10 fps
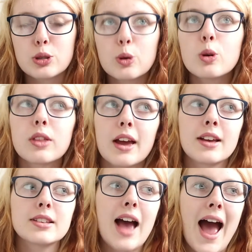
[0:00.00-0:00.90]
saw
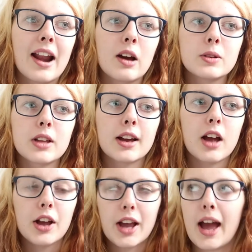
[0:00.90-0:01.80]
this and I was
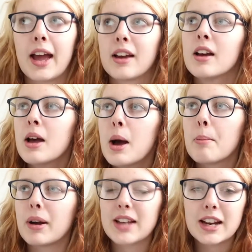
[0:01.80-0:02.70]
like, okay,
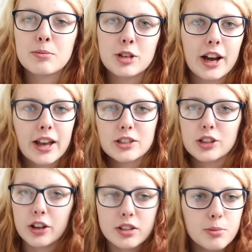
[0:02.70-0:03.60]
my denim jacket's
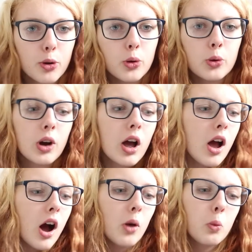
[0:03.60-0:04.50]
too small.
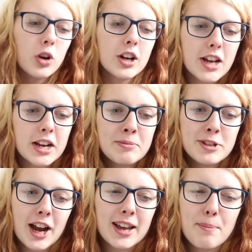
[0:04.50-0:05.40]
I want a
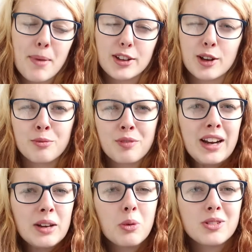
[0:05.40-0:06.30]
denim jacket, but I don't
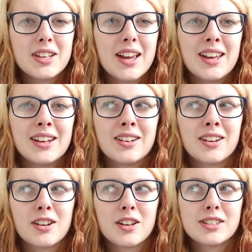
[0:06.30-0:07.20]
really want it
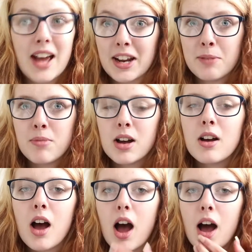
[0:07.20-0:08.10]
in denim
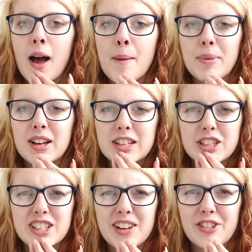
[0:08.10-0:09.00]
because I
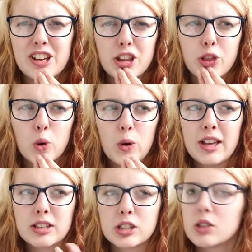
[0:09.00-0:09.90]
just never thought
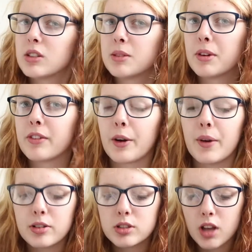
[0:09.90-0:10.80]
it suited me very
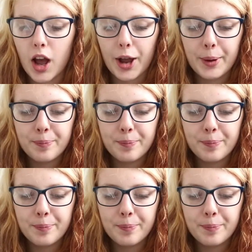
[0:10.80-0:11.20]
well. So